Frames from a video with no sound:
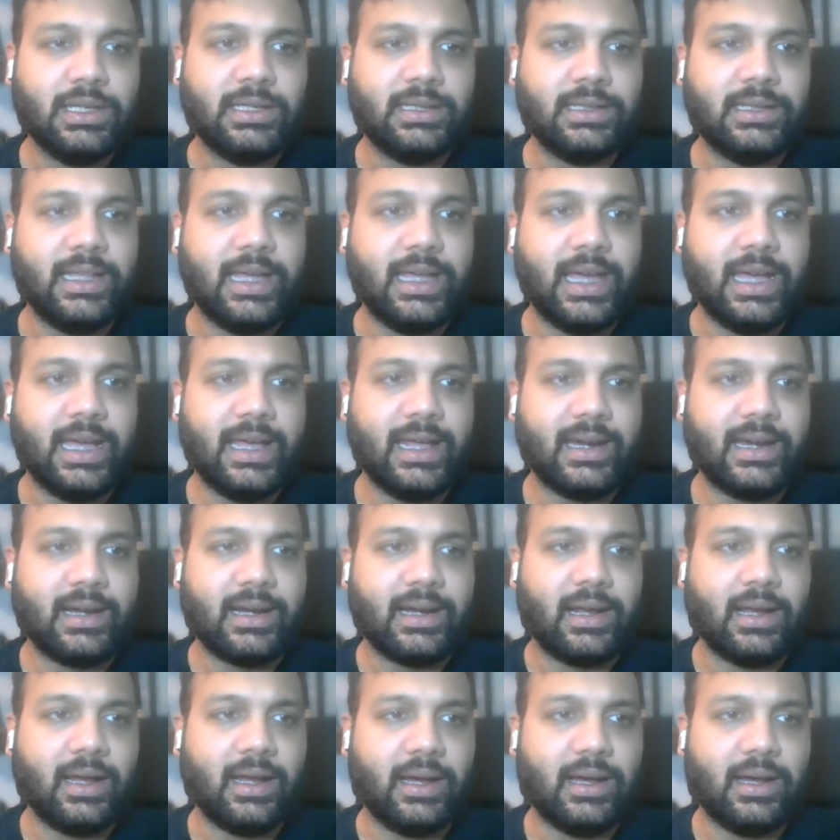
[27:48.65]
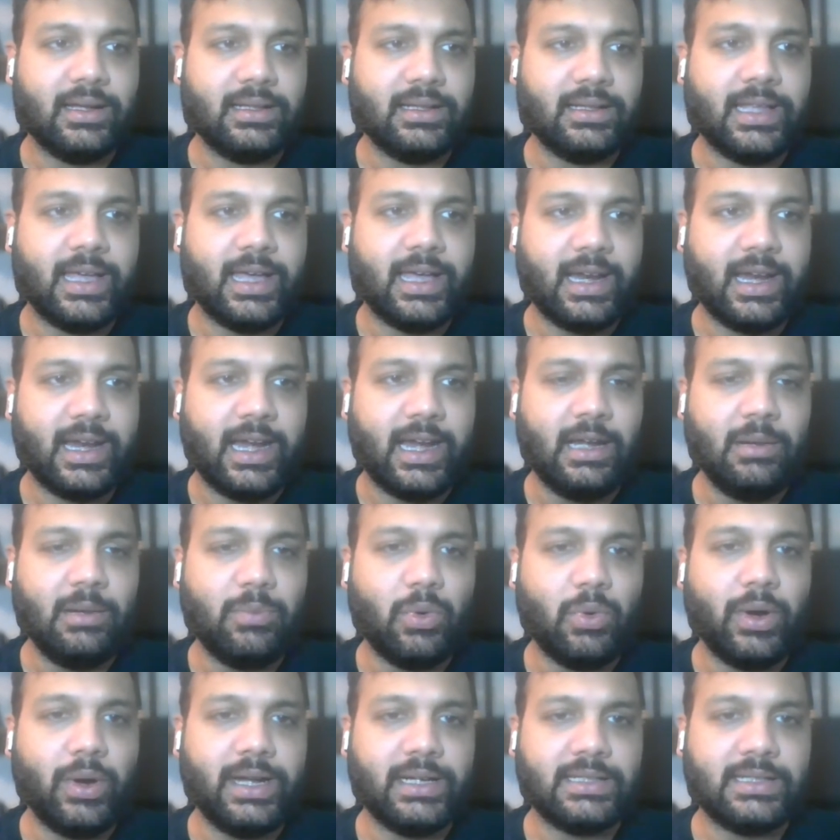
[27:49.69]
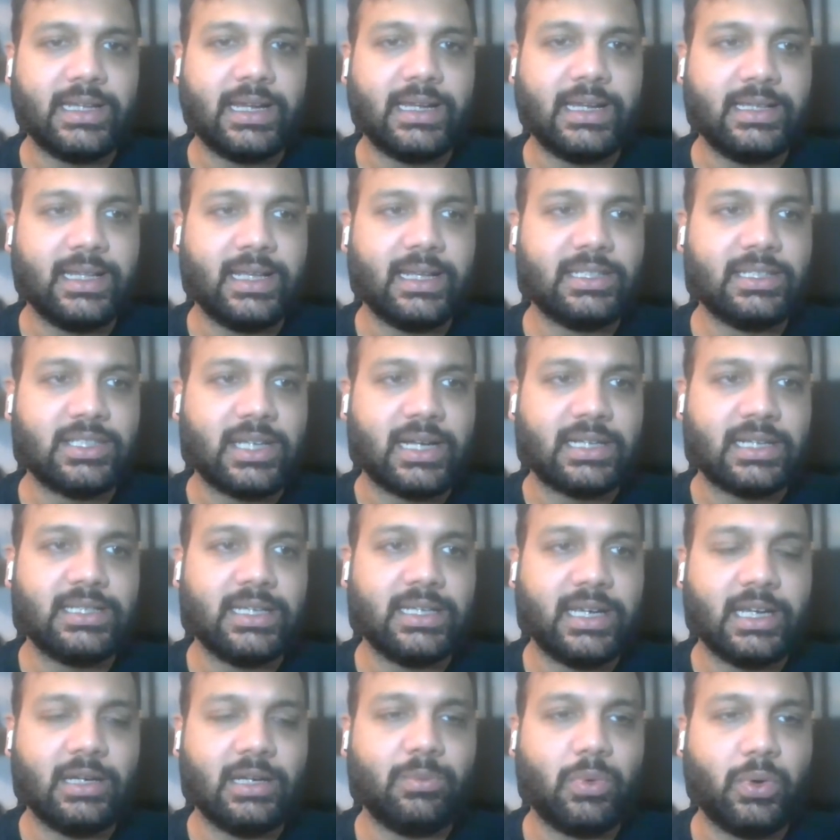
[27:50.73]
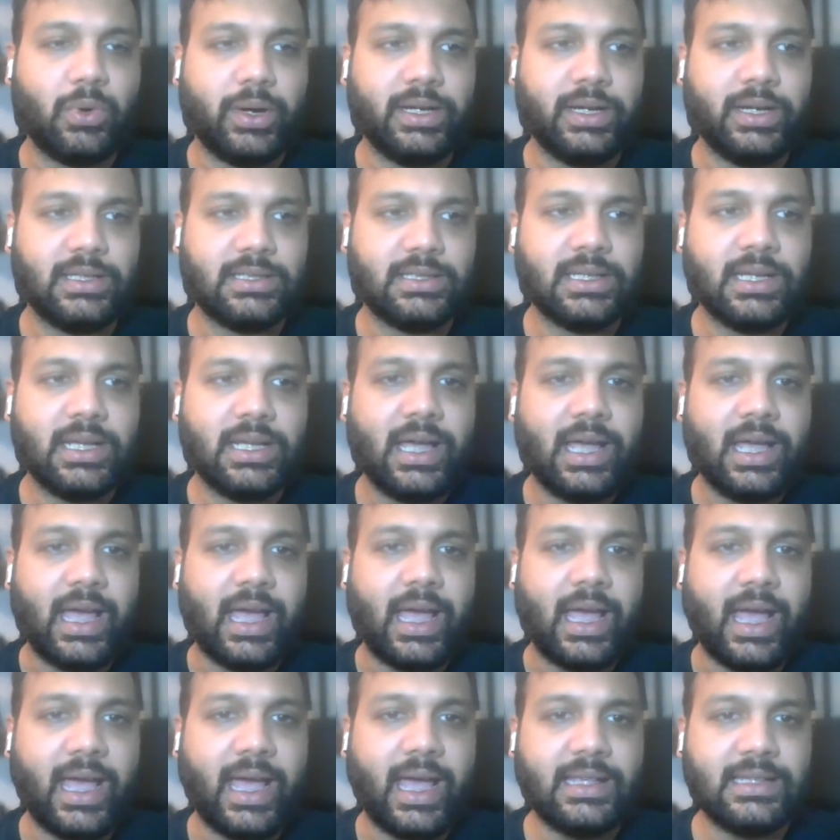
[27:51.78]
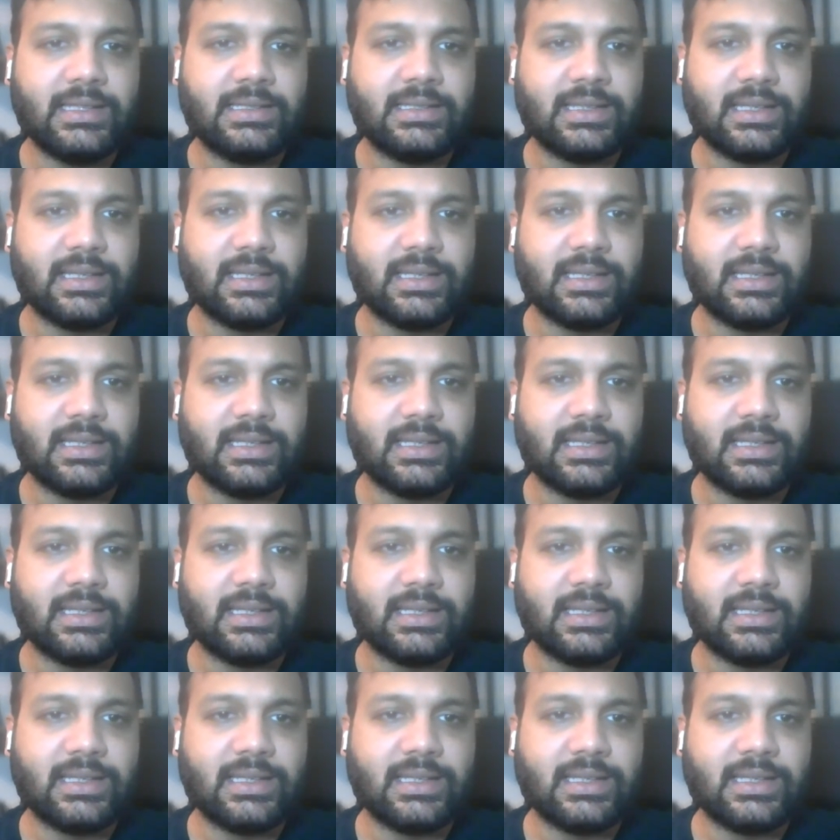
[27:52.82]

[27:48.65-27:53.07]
their endpoints and their charging endpoints as